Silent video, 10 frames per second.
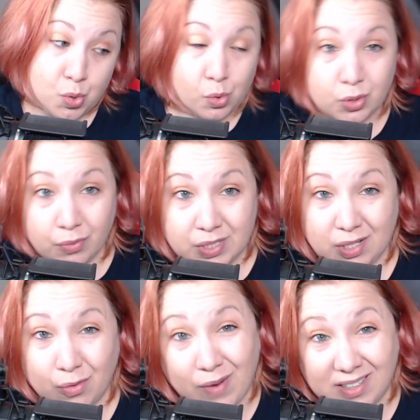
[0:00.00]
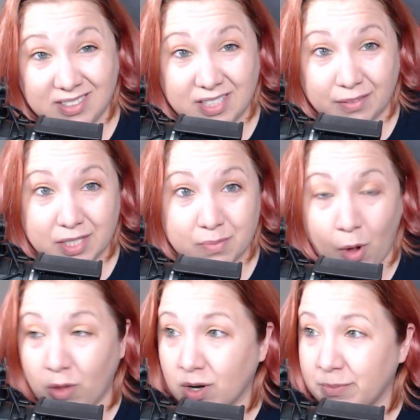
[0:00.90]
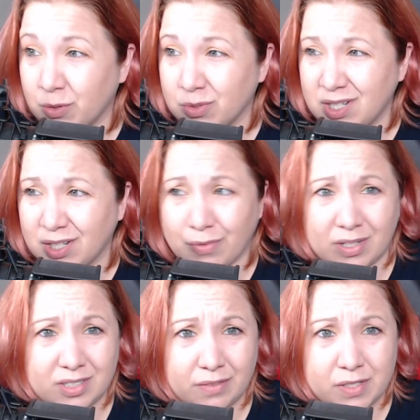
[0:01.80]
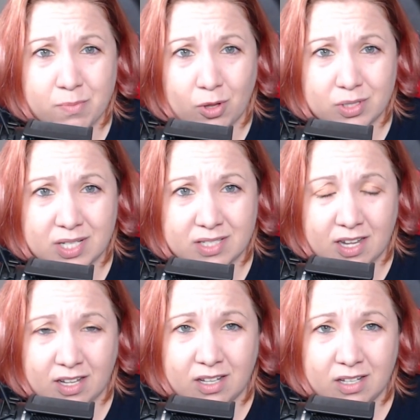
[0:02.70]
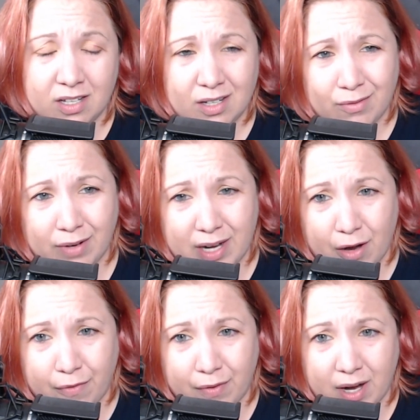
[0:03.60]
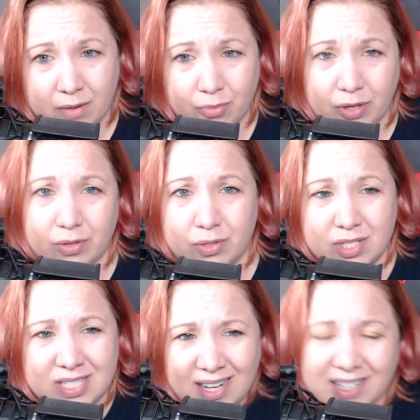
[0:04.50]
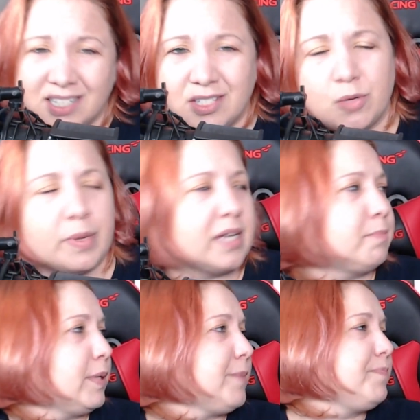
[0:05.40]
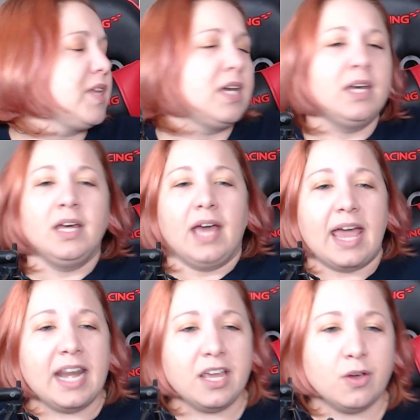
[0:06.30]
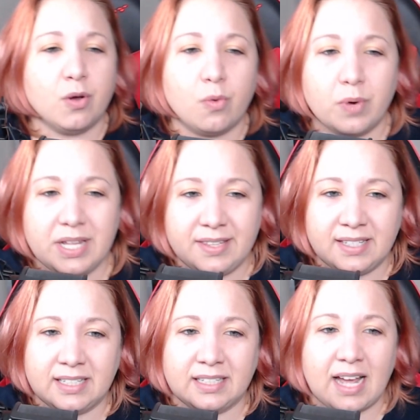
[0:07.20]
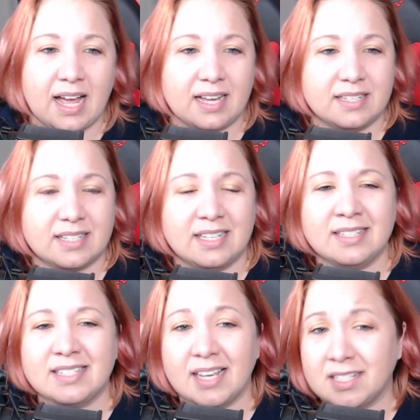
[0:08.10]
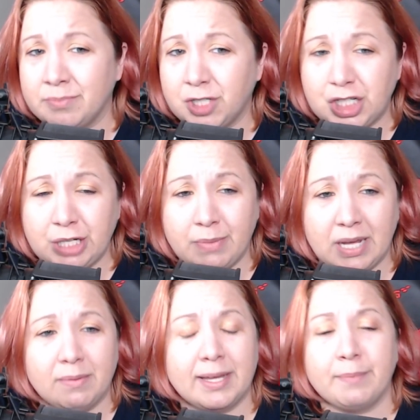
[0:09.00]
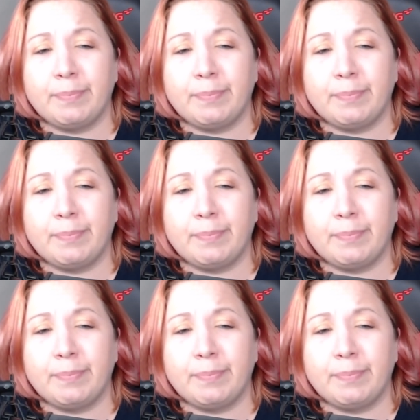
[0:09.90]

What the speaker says: So we're still relatively smaller. I mean, we're still a relatively smaller Sentai right now for Don Brothers. It's not getting too big. But anywho, what are you thinking, guys? Insect machine, maybe.